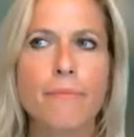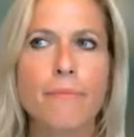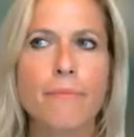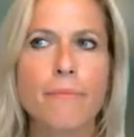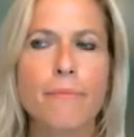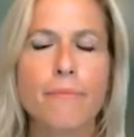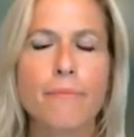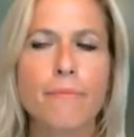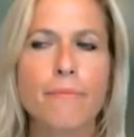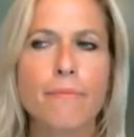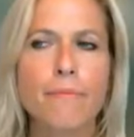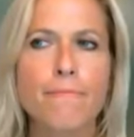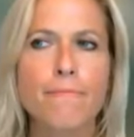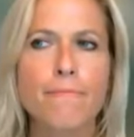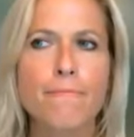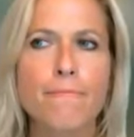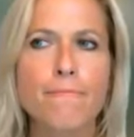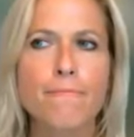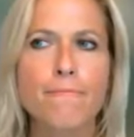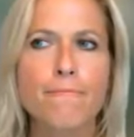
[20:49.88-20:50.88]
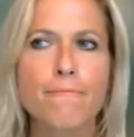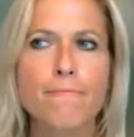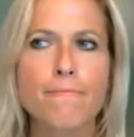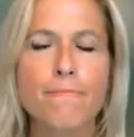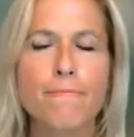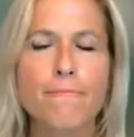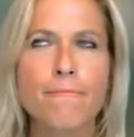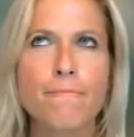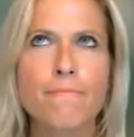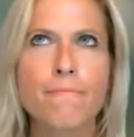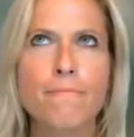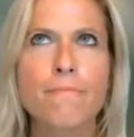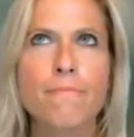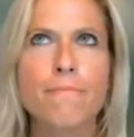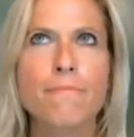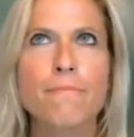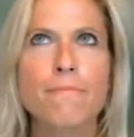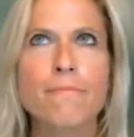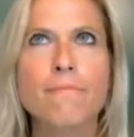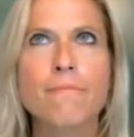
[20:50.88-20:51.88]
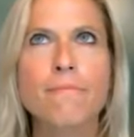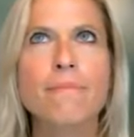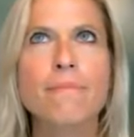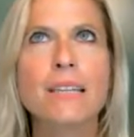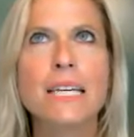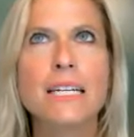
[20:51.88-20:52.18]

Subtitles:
Nothing is said.